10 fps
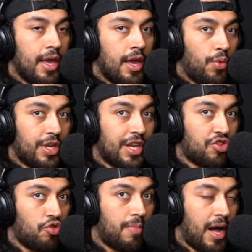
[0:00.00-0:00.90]
We did a
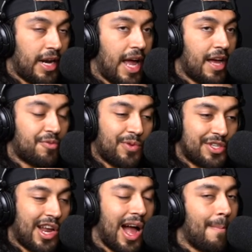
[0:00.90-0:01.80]
Zoom podcast,
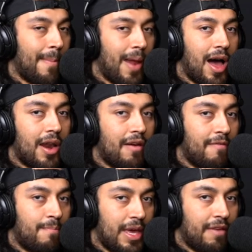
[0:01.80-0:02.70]
which I'm not a
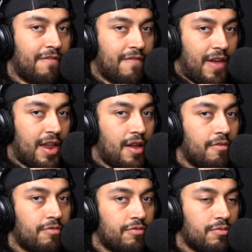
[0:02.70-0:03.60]
big fan
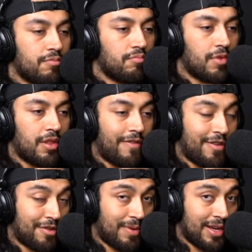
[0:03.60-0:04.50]
of in the
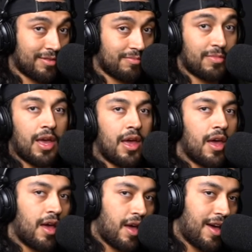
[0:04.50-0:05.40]
first place.
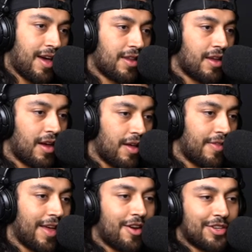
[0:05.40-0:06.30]
And
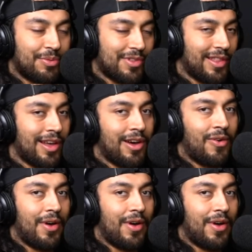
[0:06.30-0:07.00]
the energy was low